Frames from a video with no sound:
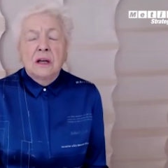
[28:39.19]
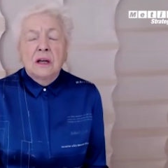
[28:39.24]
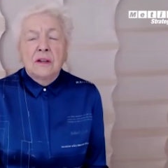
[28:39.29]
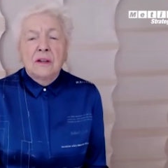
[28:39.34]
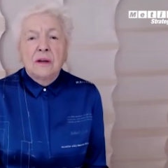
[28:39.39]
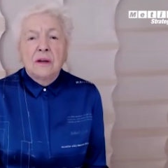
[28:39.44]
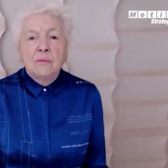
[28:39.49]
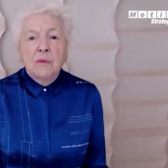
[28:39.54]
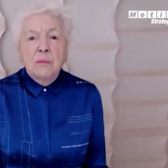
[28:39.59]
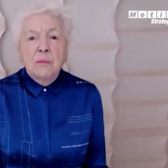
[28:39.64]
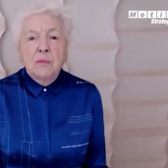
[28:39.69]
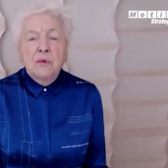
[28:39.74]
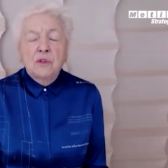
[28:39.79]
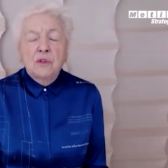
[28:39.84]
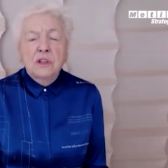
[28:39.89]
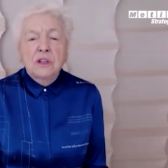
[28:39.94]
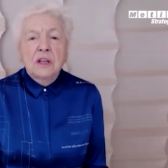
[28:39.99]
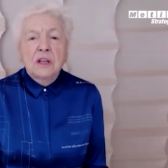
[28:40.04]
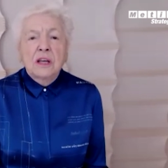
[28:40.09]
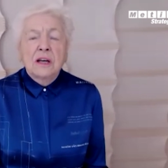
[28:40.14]
And then we
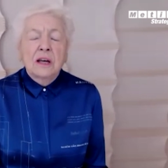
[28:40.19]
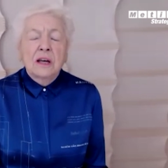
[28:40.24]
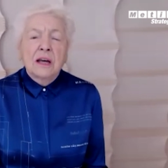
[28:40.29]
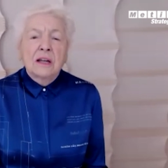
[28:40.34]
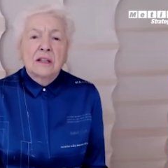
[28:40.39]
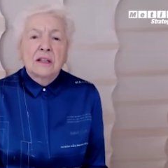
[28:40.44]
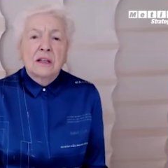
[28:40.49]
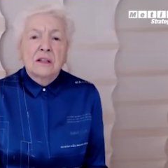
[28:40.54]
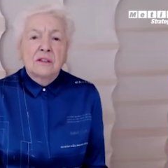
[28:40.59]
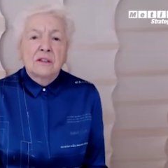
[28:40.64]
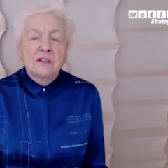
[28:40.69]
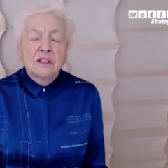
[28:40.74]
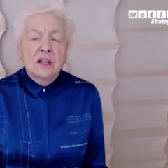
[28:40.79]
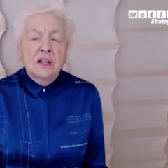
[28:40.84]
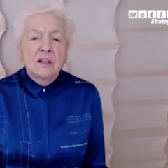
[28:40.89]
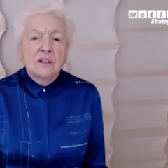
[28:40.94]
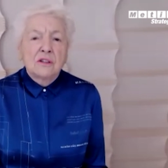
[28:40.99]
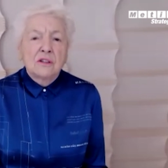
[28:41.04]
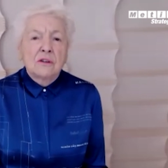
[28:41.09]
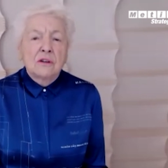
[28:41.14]
put a young adult
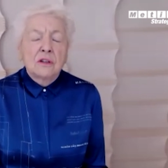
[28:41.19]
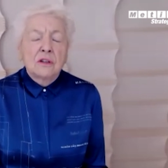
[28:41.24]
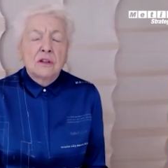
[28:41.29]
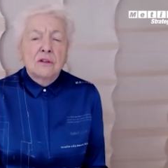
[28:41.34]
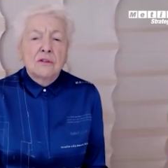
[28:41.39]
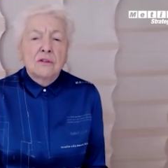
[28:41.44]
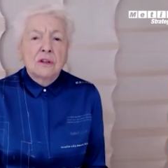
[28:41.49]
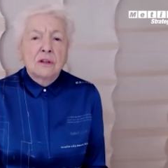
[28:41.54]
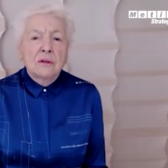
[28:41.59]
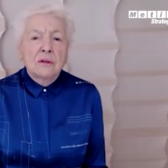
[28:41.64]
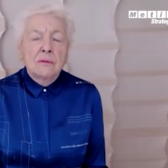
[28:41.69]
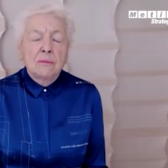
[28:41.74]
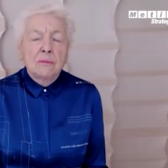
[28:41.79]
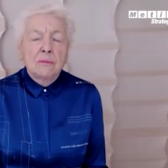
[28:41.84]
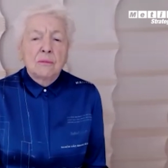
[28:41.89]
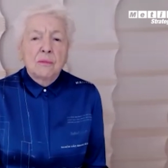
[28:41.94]
centre on to